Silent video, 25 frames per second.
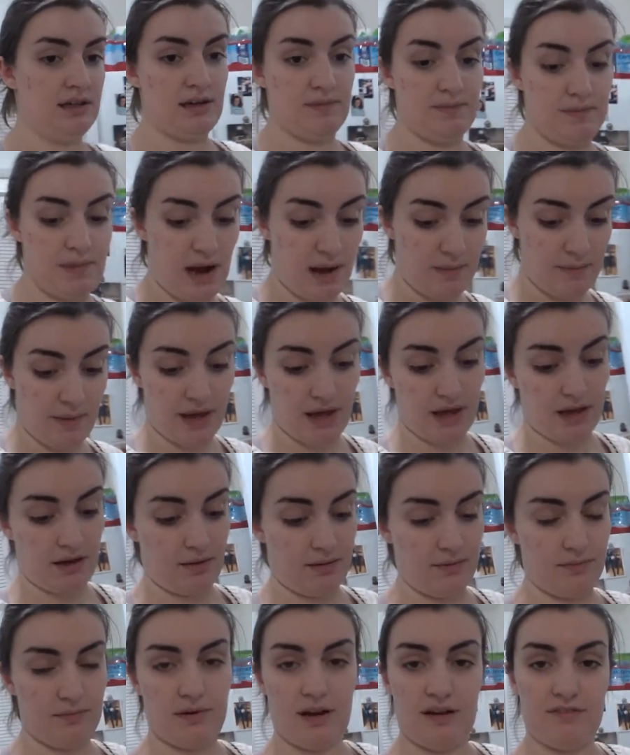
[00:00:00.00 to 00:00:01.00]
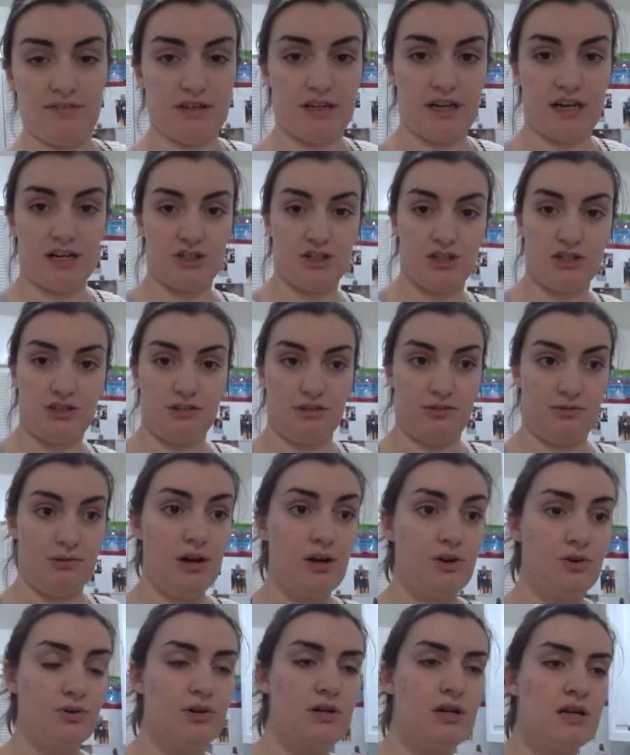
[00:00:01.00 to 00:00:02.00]
not paying enough attention to the
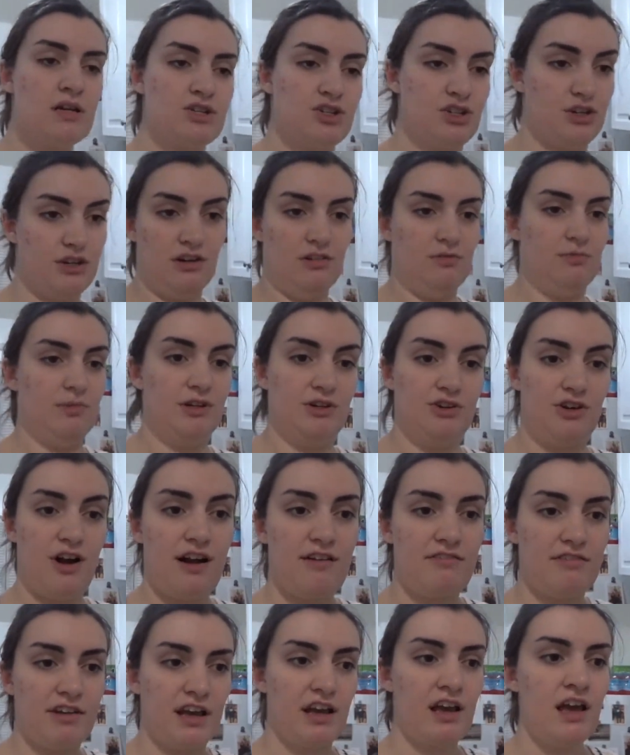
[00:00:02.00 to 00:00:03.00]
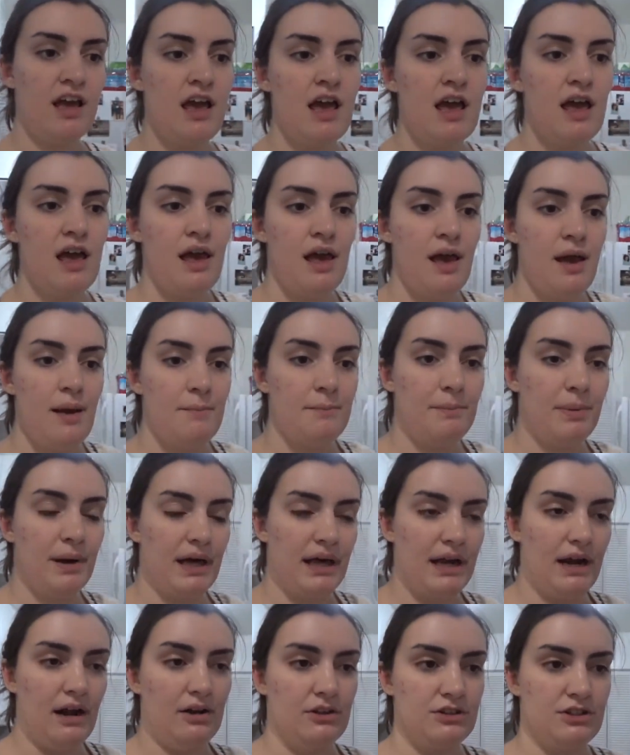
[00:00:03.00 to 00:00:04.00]
road, shouldn't have been driving,
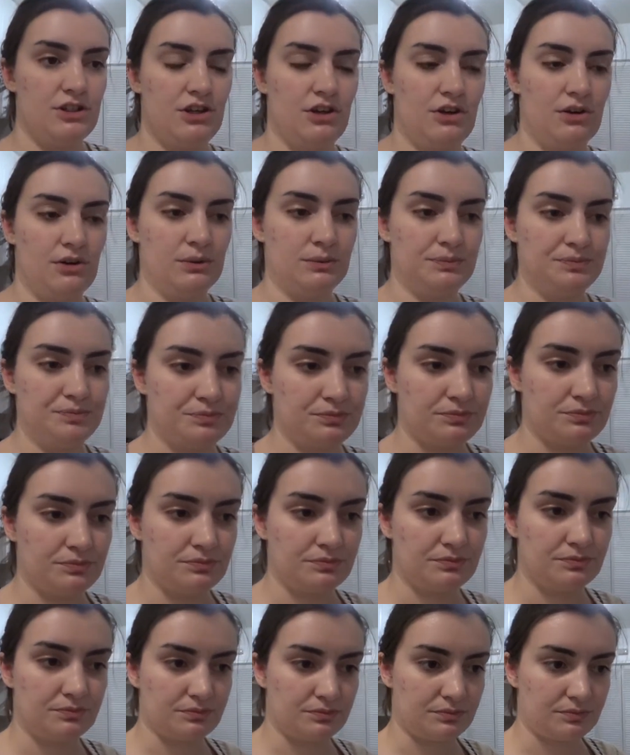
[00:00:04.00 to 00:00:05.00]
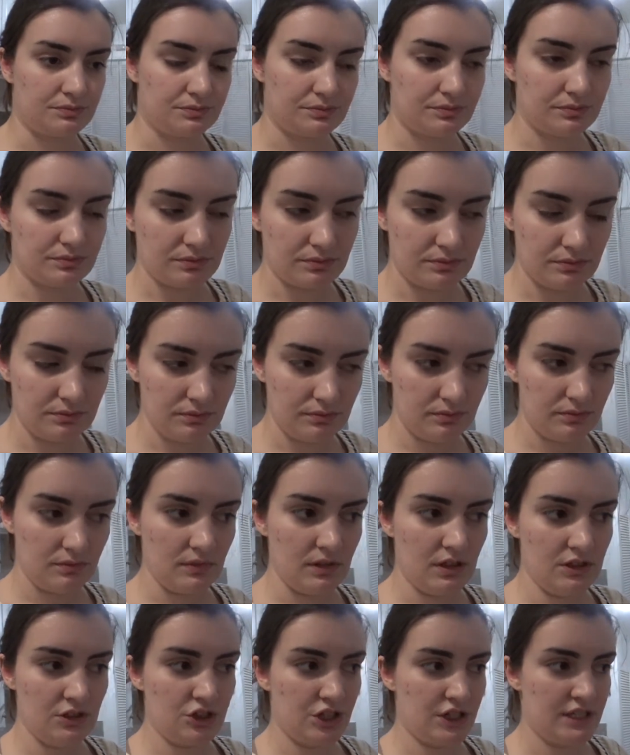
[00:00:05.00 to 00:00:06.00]
but also
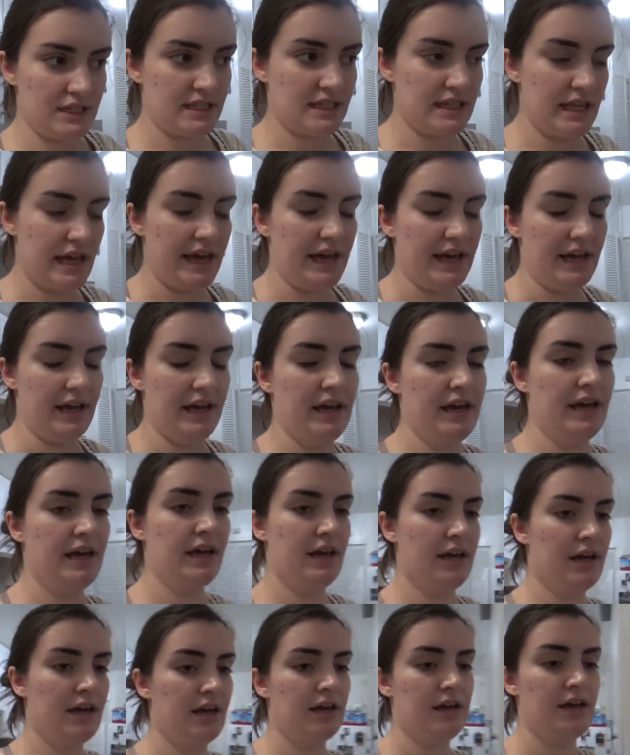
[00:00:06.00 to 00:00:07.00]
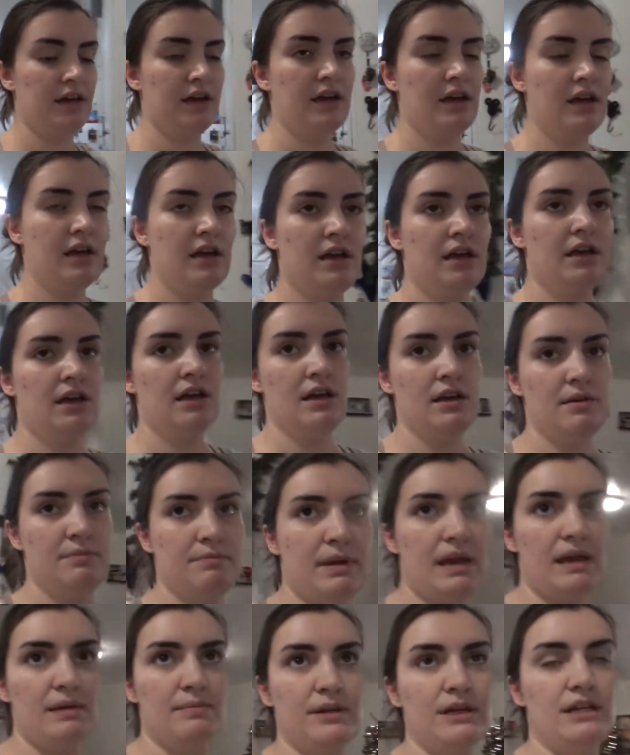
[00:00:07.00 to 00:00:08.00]
just that
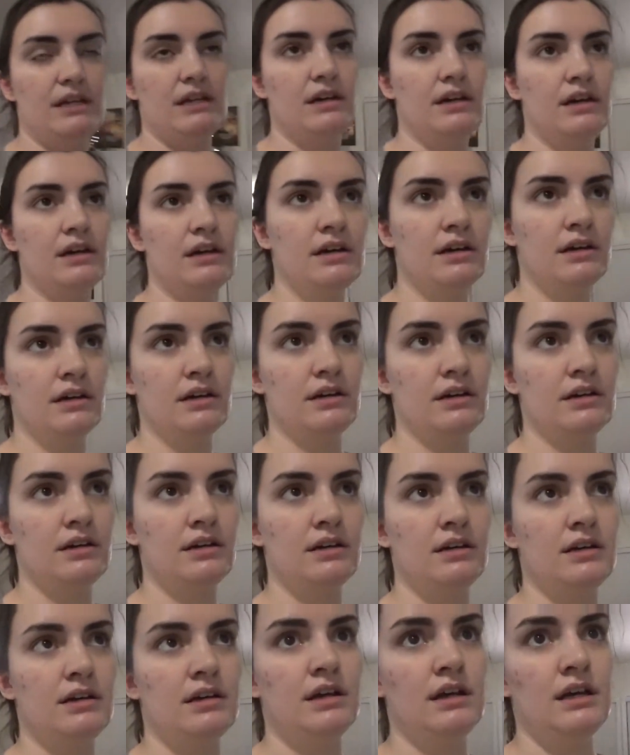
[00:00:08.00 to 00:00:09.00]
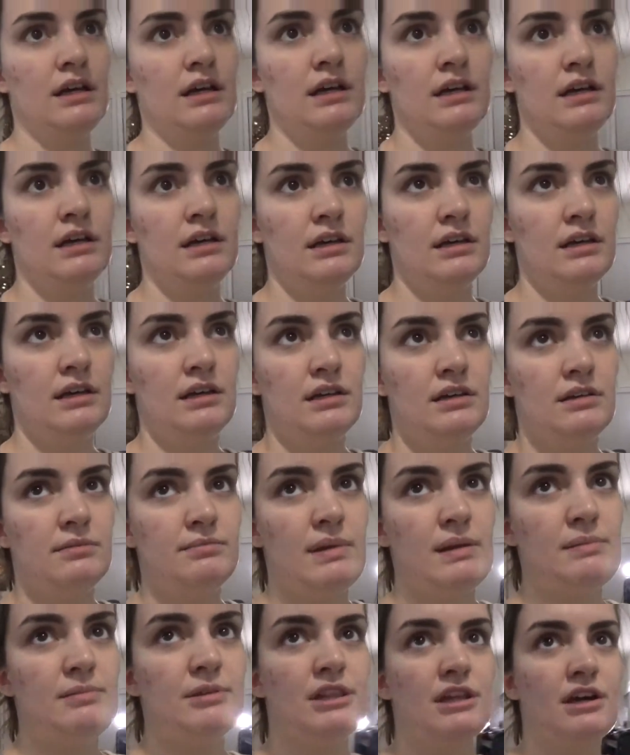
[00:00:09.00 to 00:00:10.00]
maybe
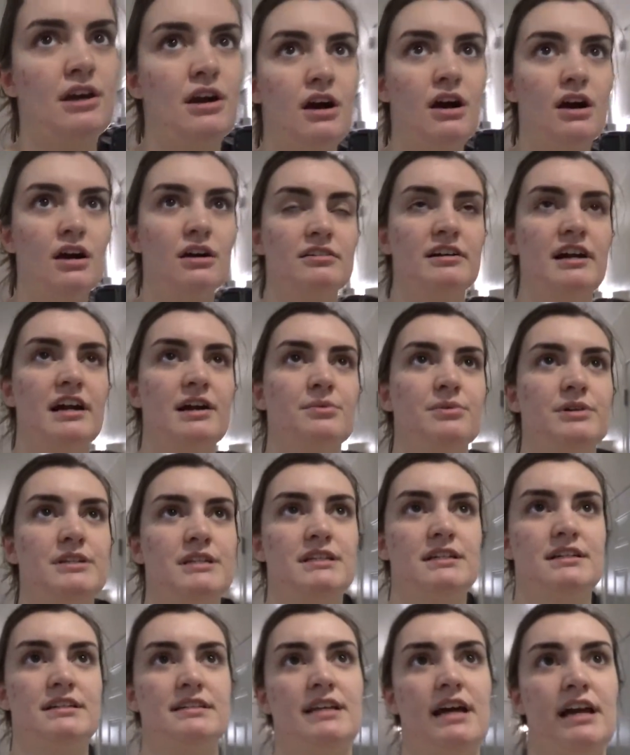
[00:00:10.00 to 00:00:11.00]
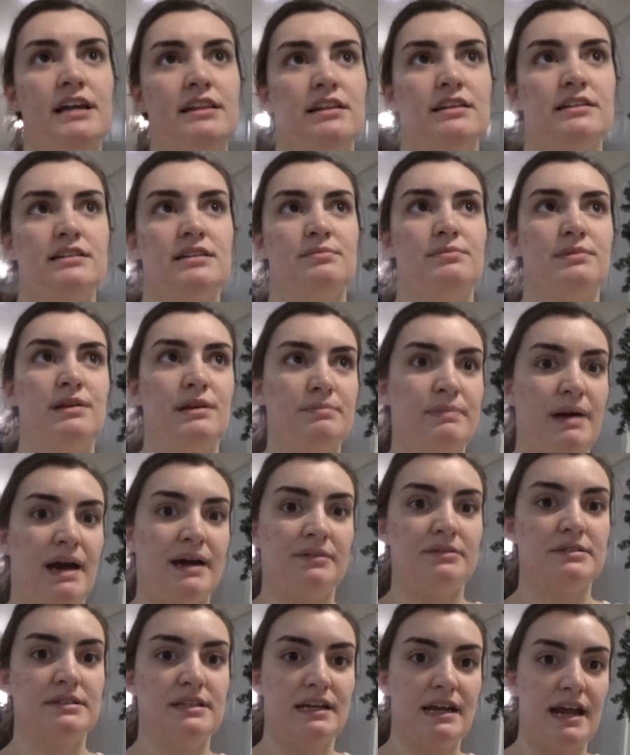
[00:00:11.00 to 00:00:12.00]
maybe the car wreck wasn't a sign that something bad
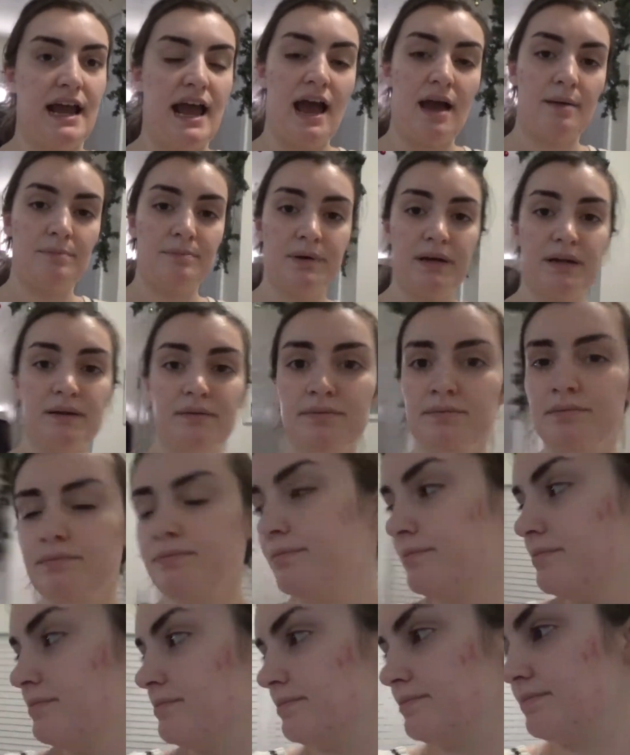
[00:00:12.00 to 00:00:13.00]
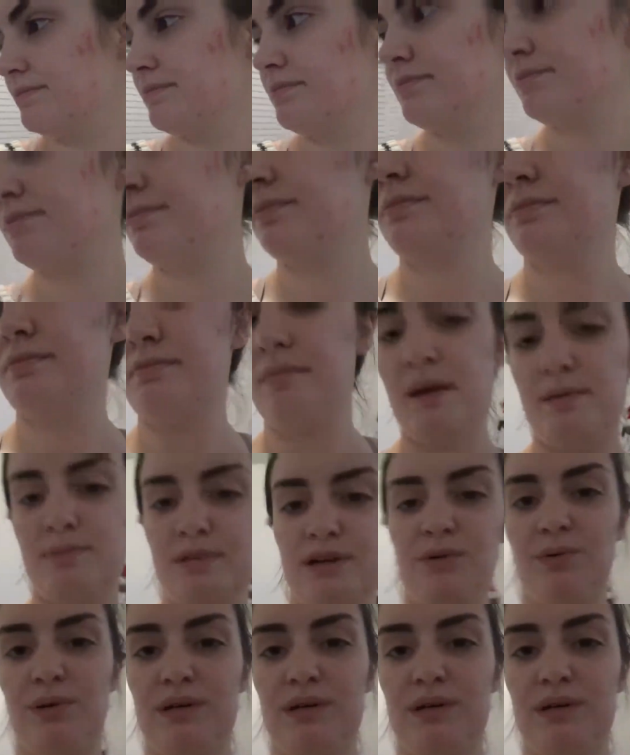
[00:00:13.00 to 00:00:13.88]
was going to happen. Maybe it